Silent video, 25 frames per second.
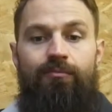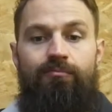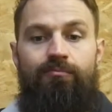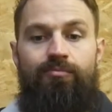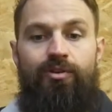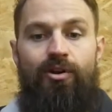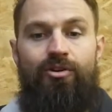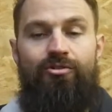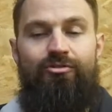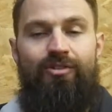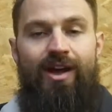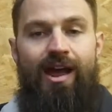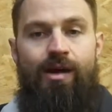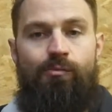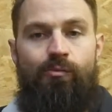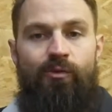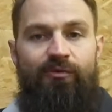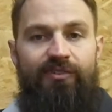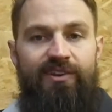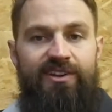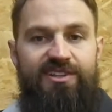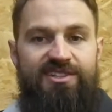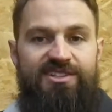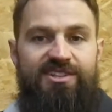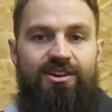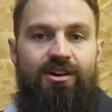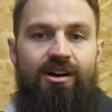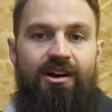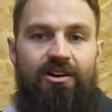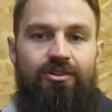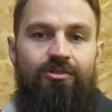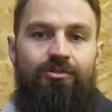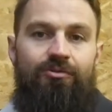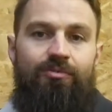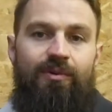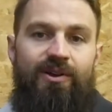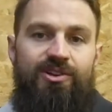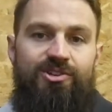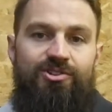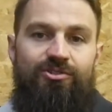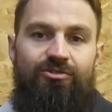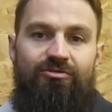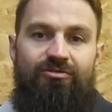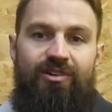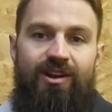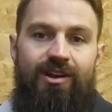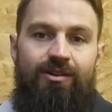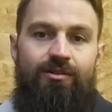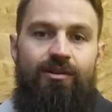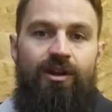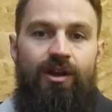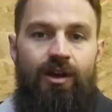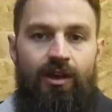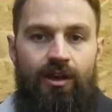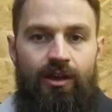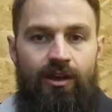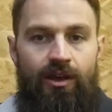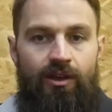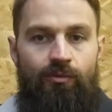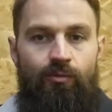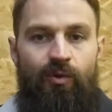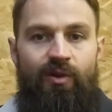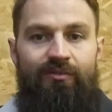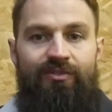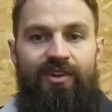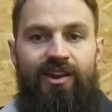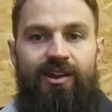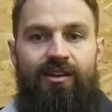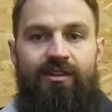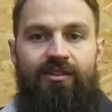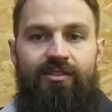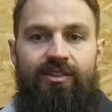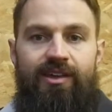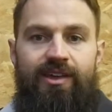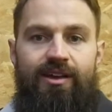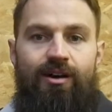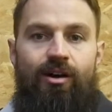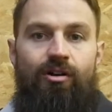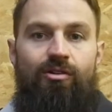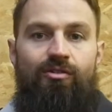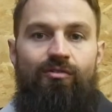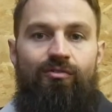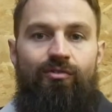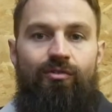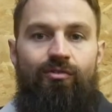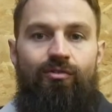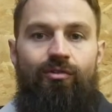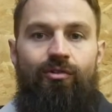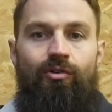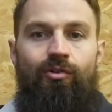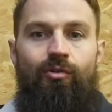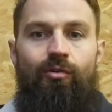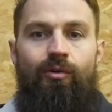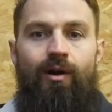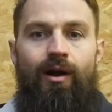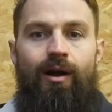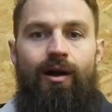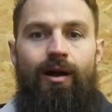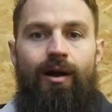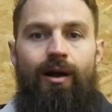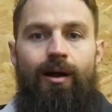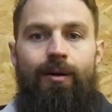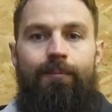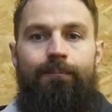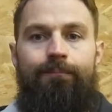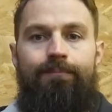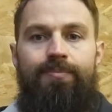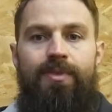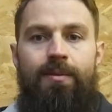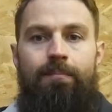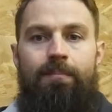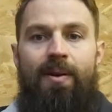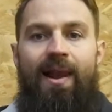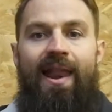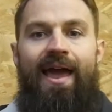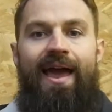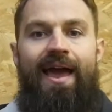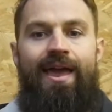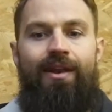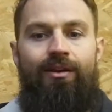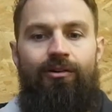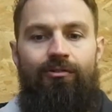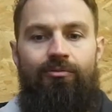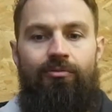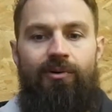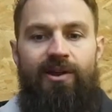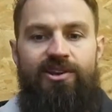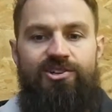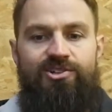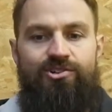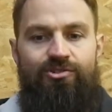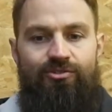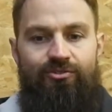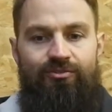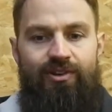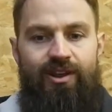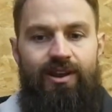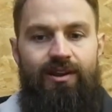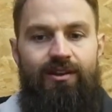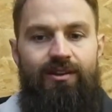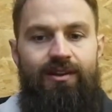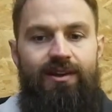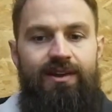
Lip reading: program, within the cycle of which you're in, within the overall plan of which you're in.